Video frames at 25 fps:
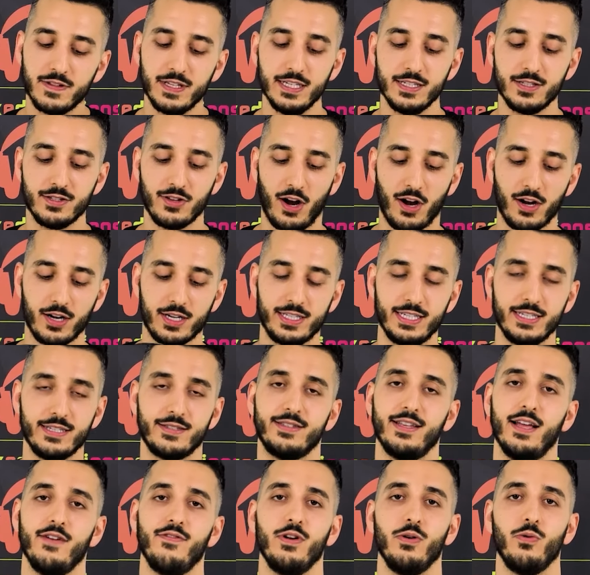these Arctis
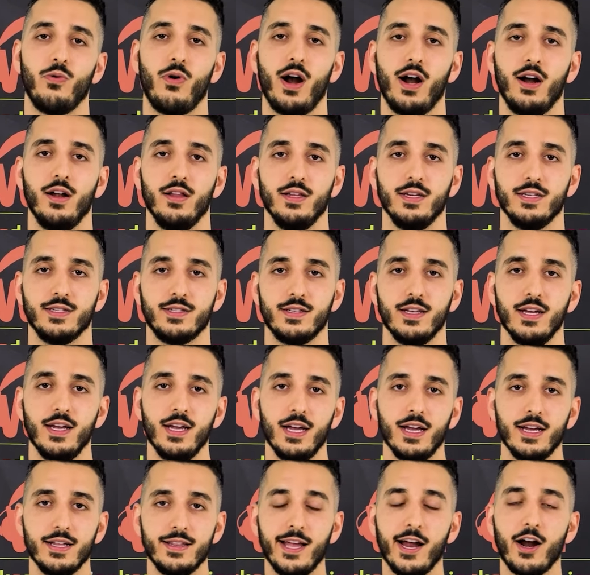7 wireless.
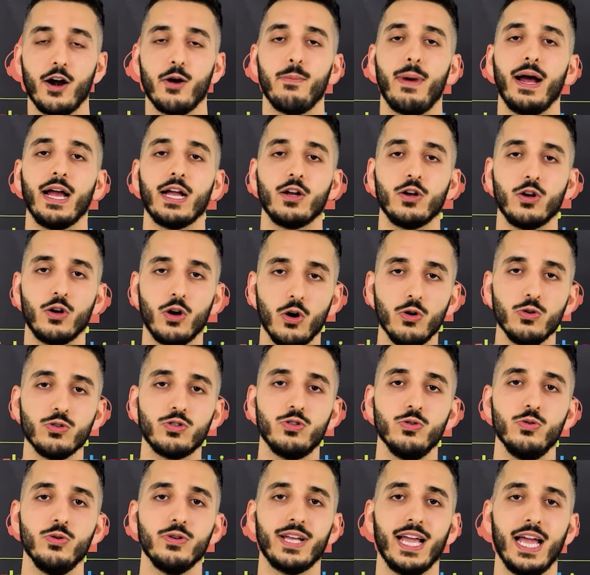They are my
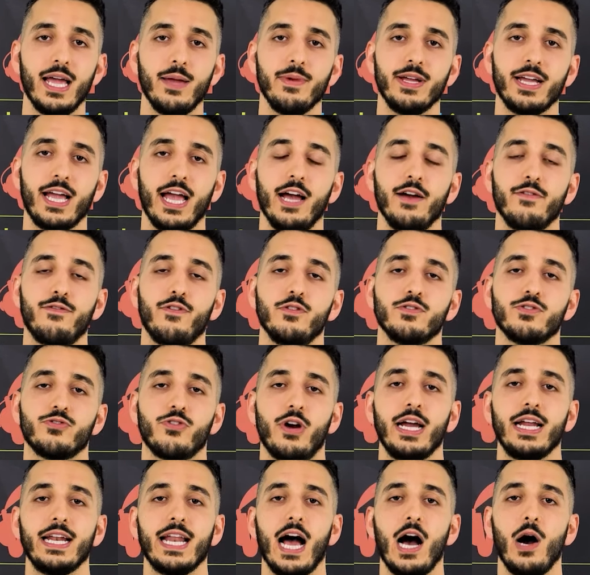go-to gaming headphones
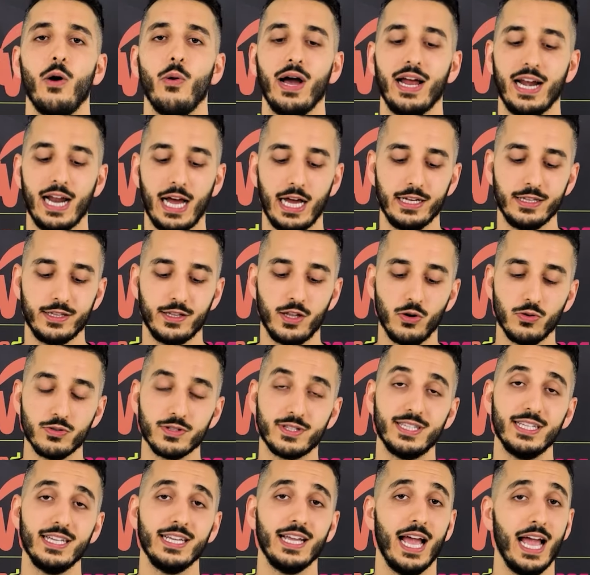right now, and I
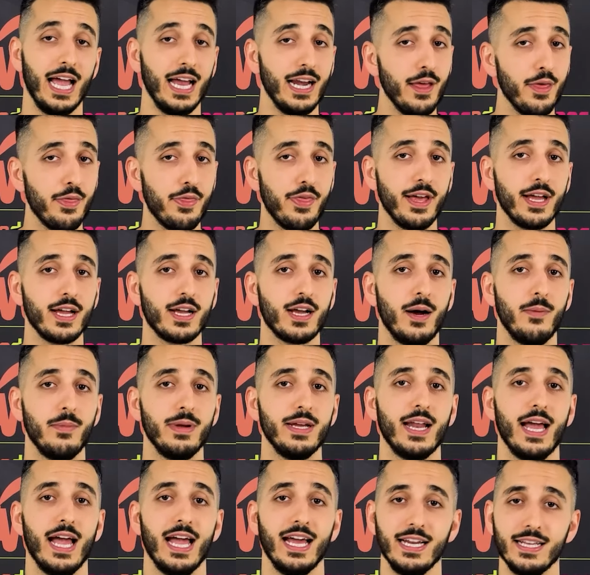don't see anything
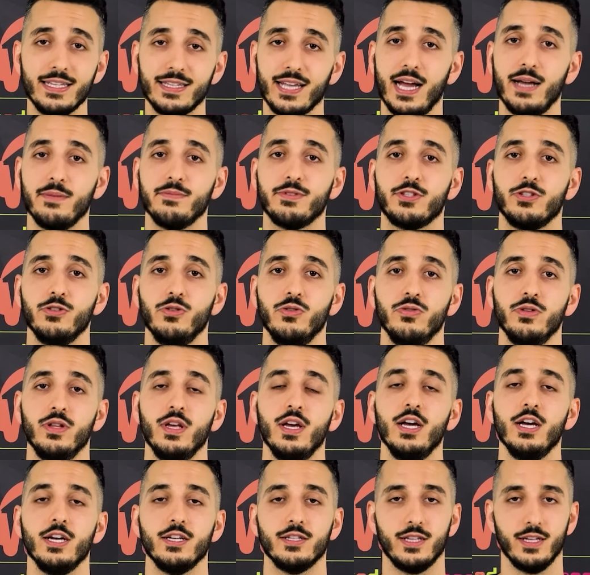coming anytime
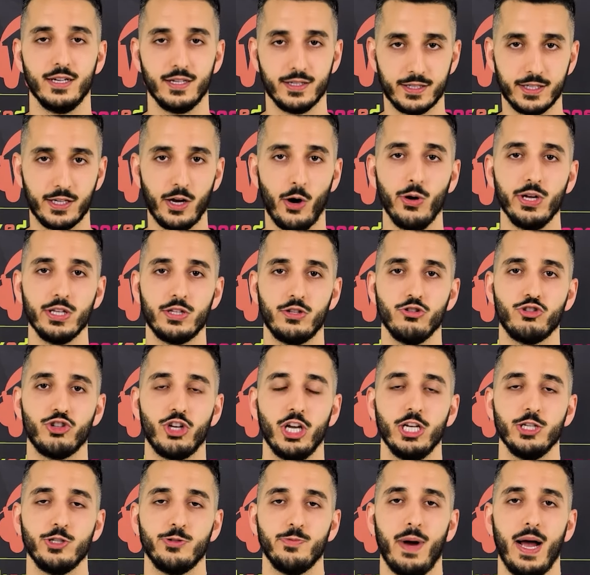soon that is going to
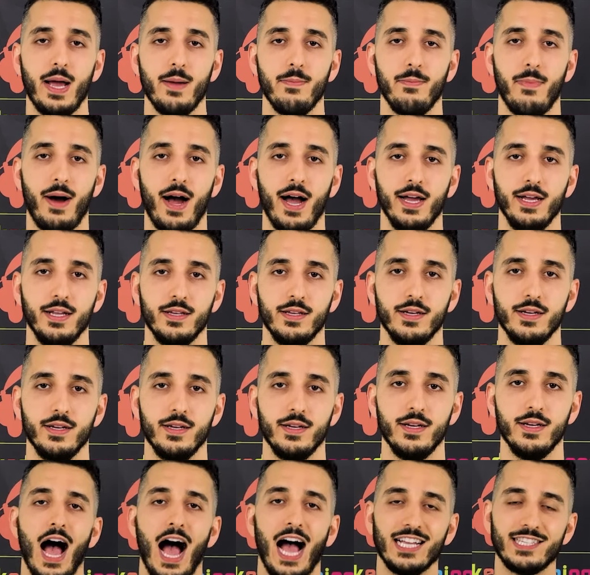change my mind.
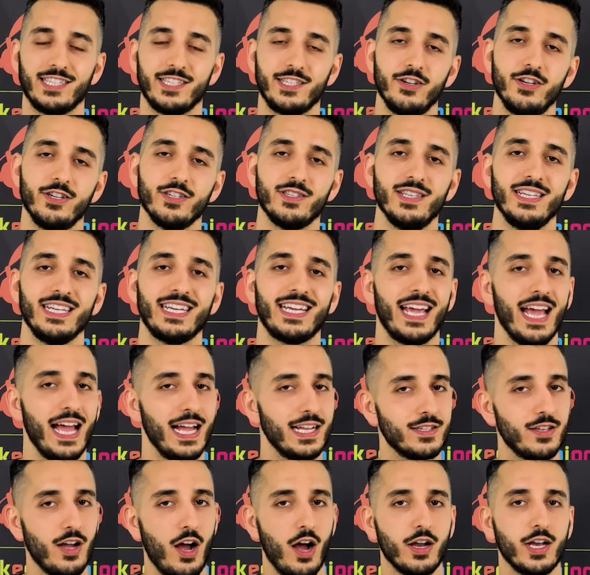I seriously
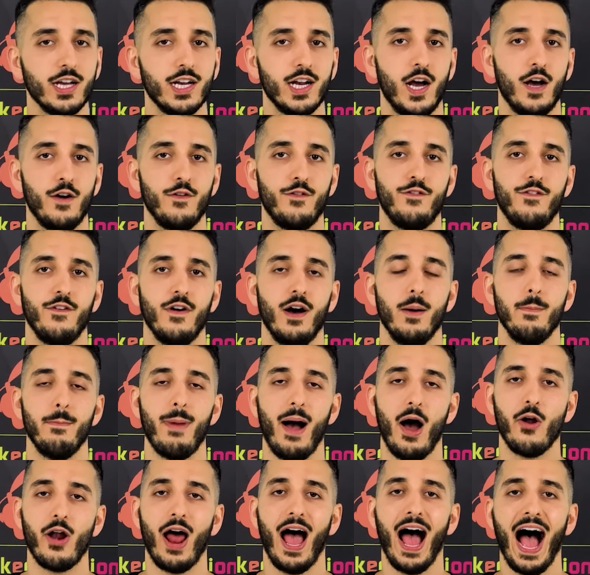can't talk enough
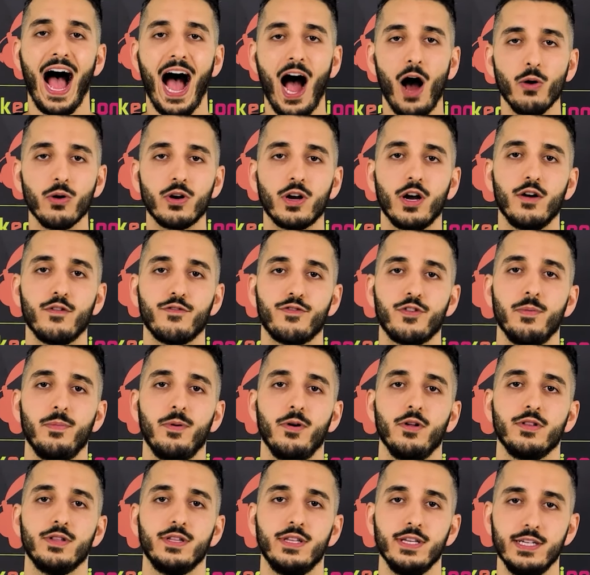about how
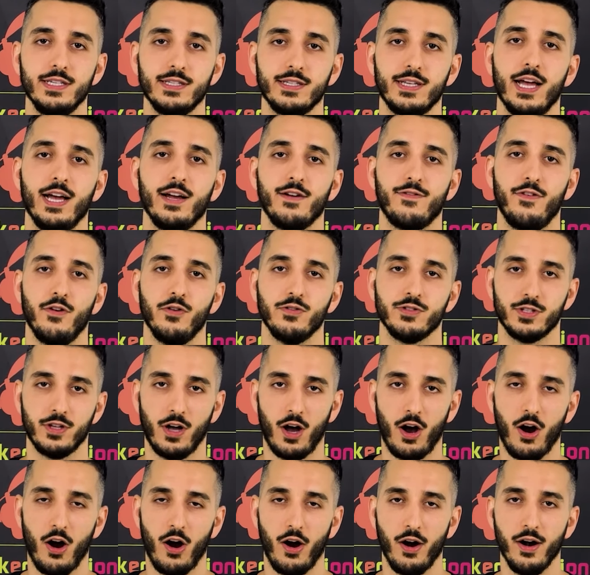comfortable these headphones
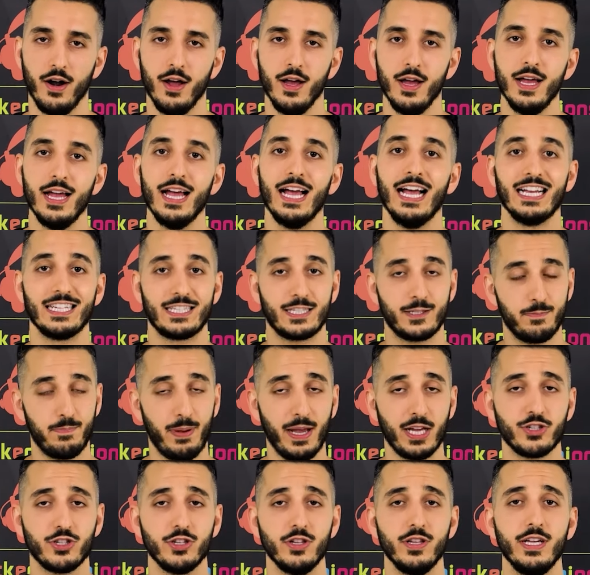are,
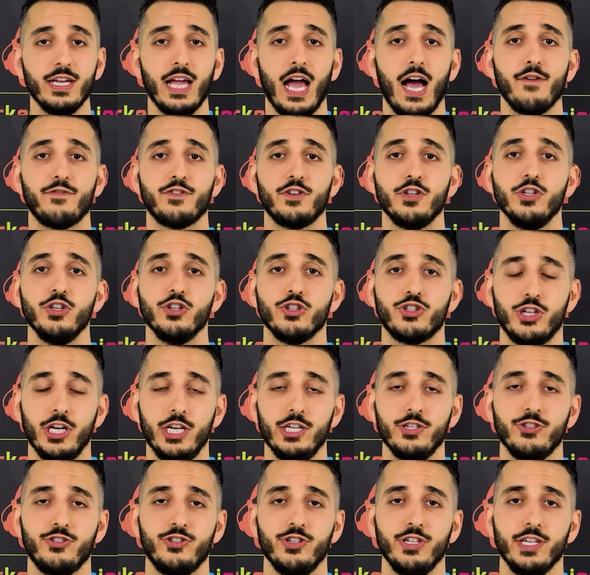especially after you
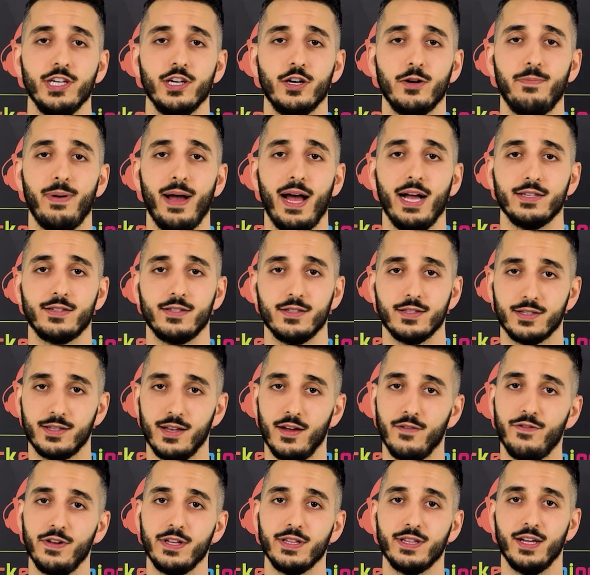change the ear pads to
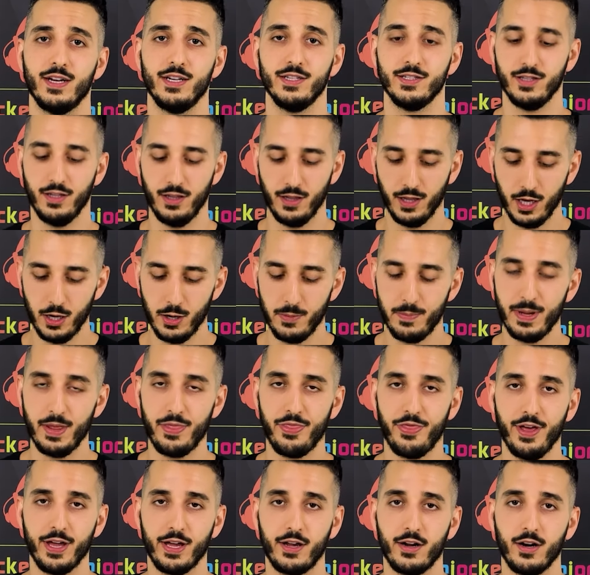something that is a little bit
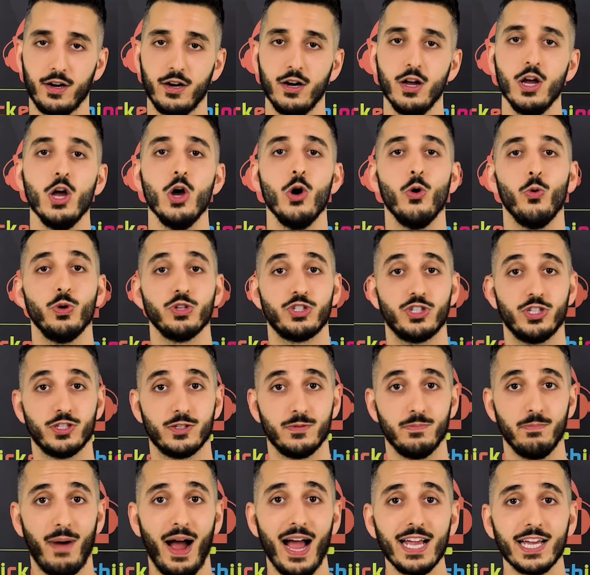thicker, which is
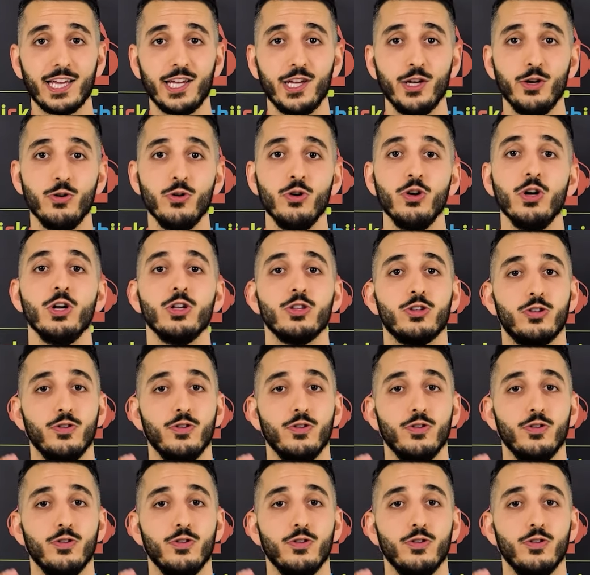my cue to